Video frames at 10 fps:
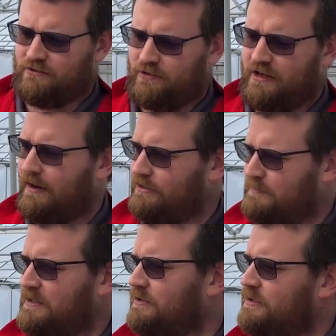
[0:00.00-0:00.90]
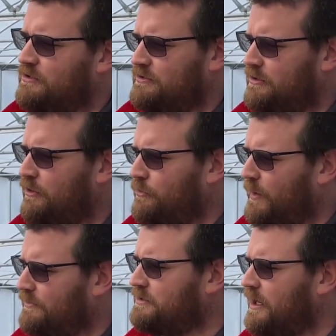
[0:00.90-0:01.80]
readout. It's basically just another
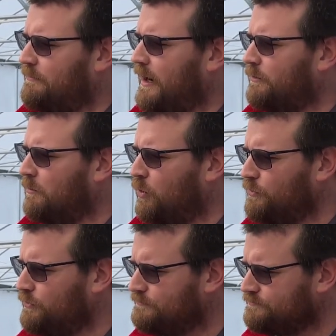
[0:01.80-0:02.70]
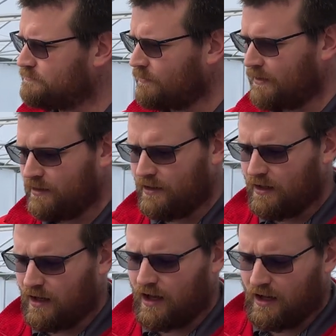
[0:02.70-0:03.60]
way of saying micromoles.
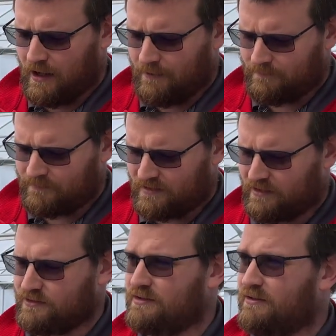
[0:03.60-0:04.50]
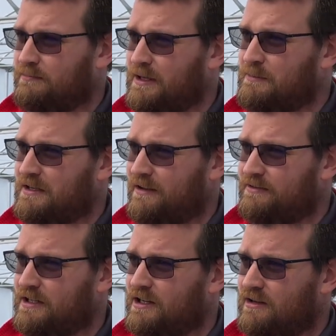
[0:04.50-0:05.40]
Um, it's
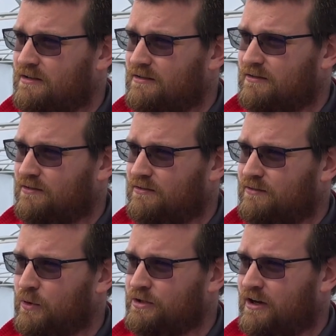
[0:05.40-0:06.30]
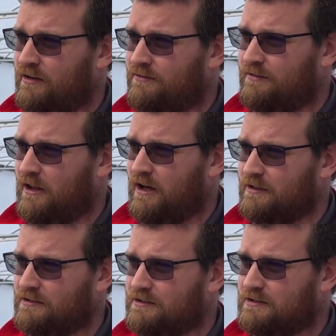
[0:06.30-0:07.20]
PPFD, photon
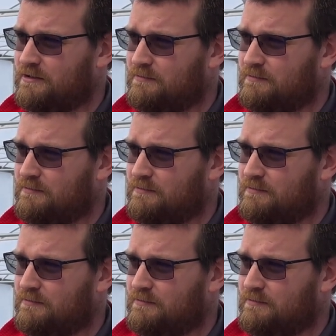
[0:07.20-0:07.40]
flux,